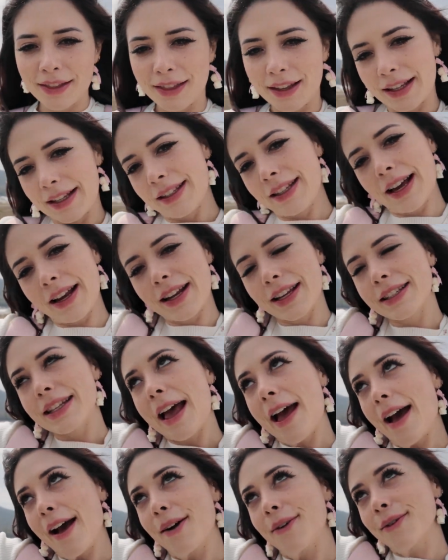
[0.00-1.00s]
the sun is
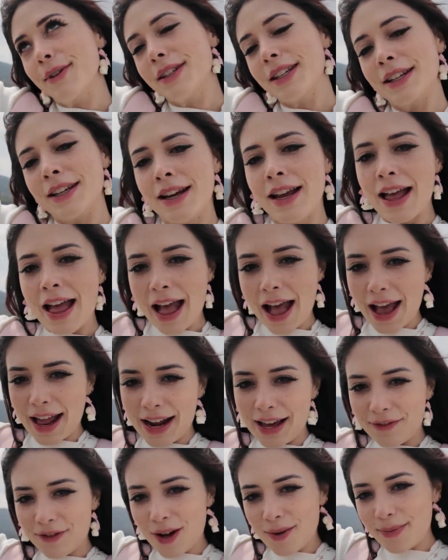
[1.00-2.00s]
out,
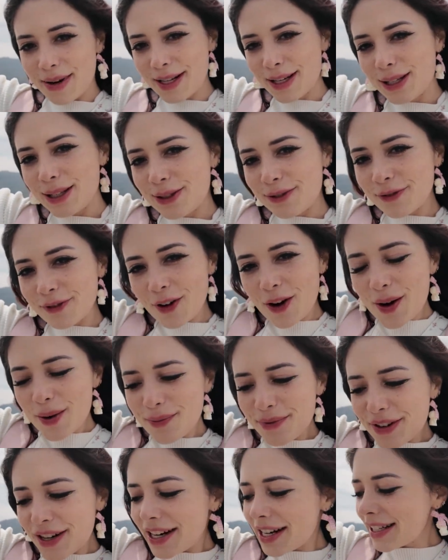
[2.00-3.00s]
and I've got my
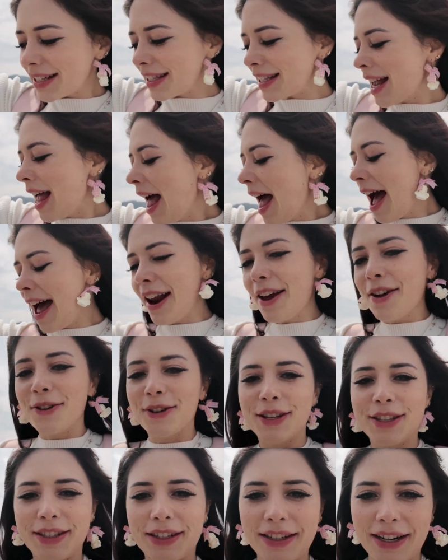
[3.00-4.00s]
strawberries, and
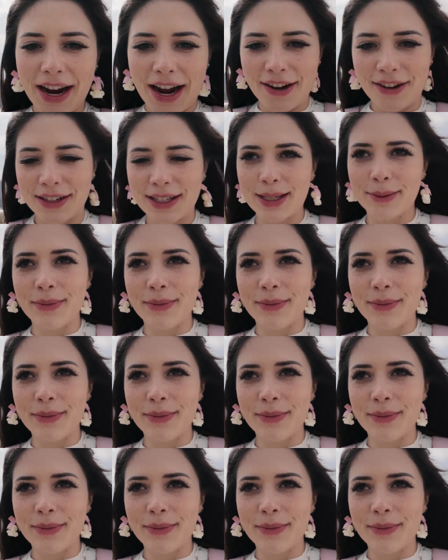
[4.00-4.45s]
I got